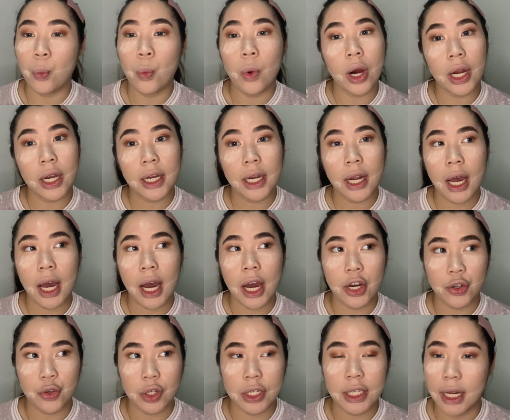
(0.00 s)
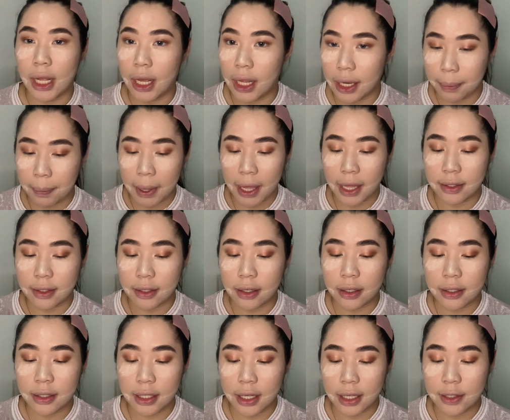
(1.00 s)
190
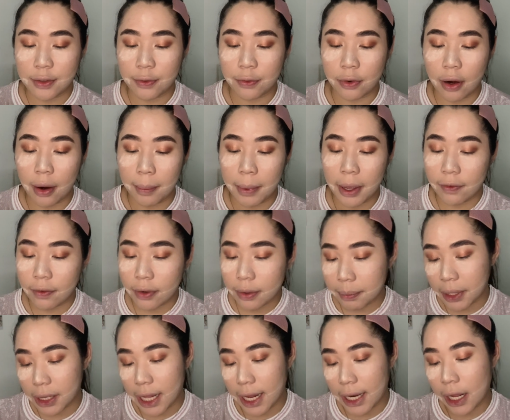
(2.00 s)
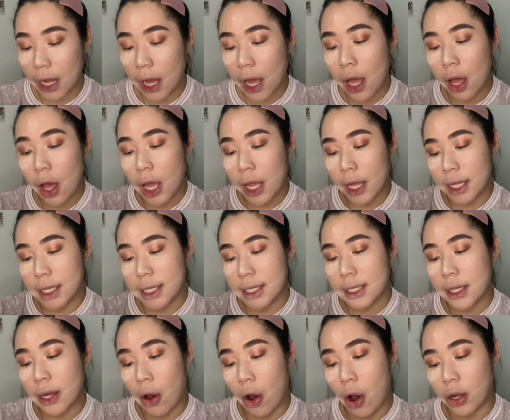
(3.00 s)
pesos. It's from bilena. It's
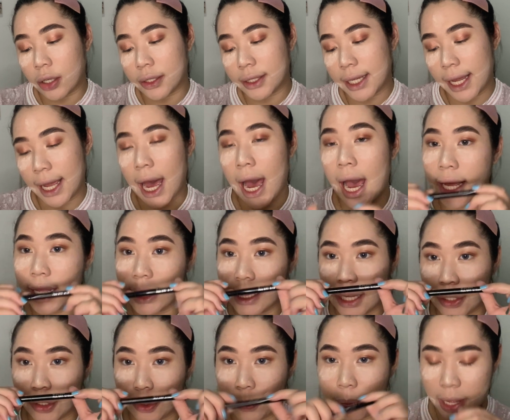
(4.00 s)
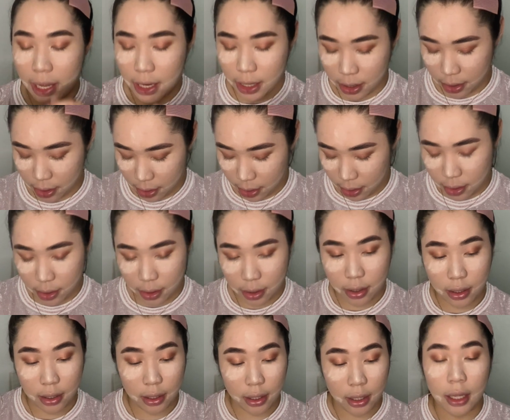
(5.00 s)
the all-day eyeliner pen.
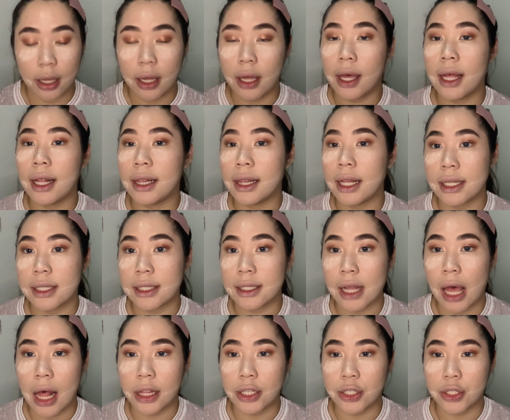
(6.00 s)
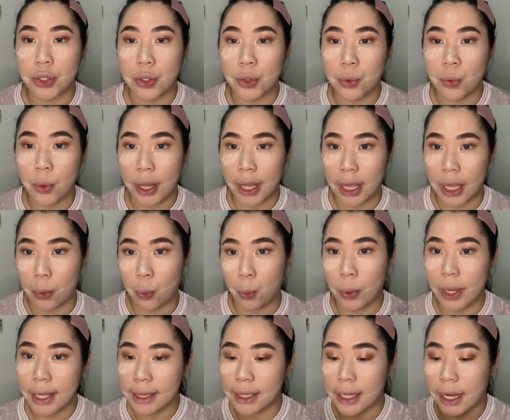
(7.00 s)
Let's do a
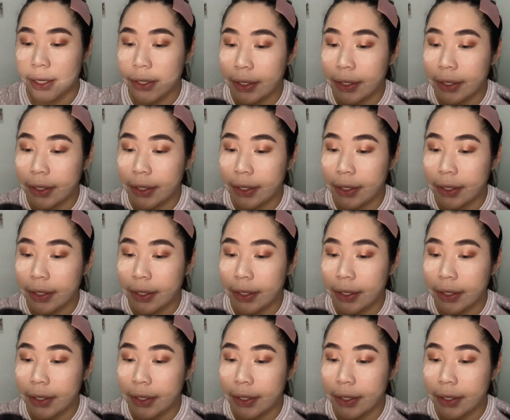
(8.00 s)
wing liner.